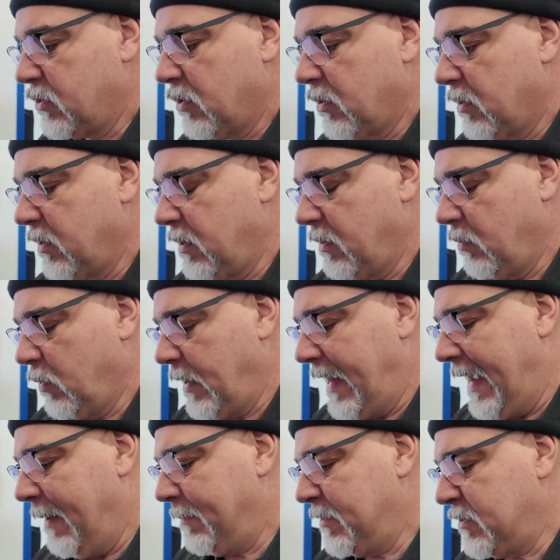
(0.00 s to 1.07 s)
So what
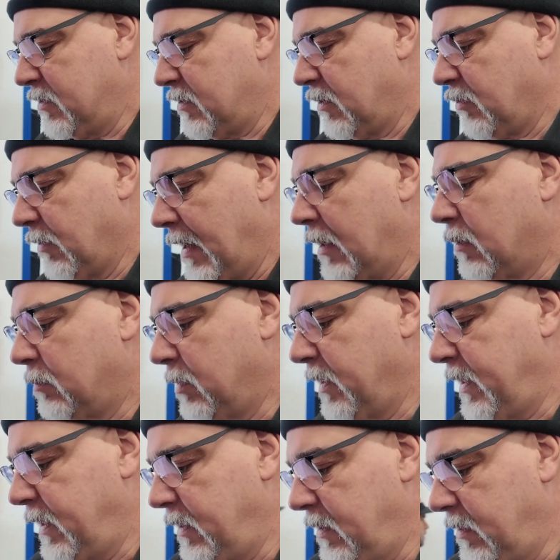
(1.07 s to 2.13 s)
happens is the throttle
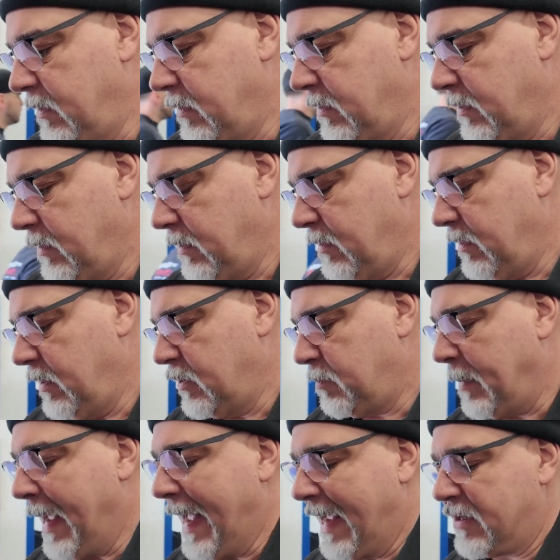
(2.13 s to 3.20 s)
blade is
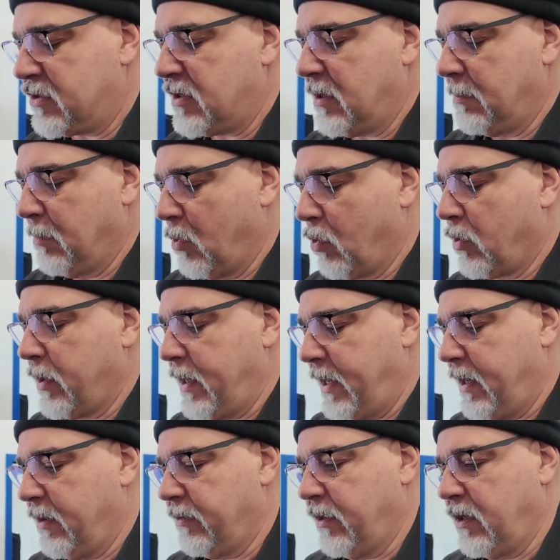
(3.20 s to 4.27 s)
passing more
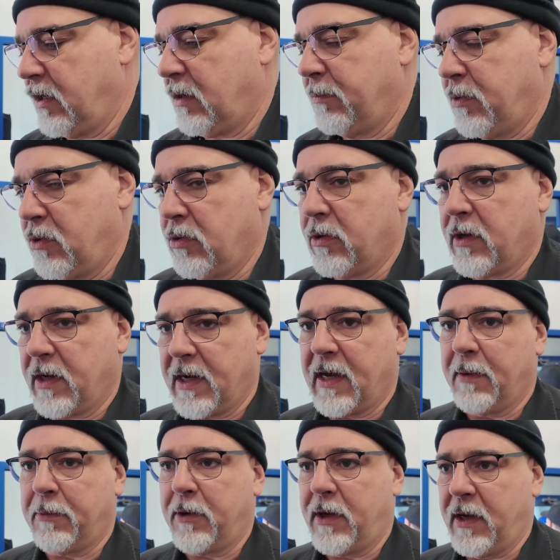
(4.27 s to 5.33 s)
air than the computer can
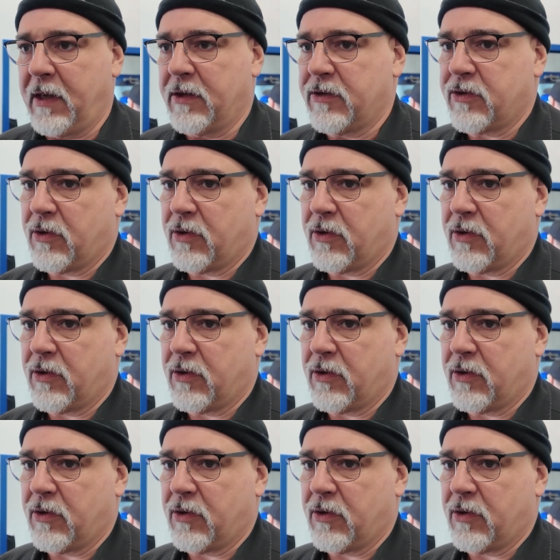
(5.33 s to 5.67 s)
comprehend.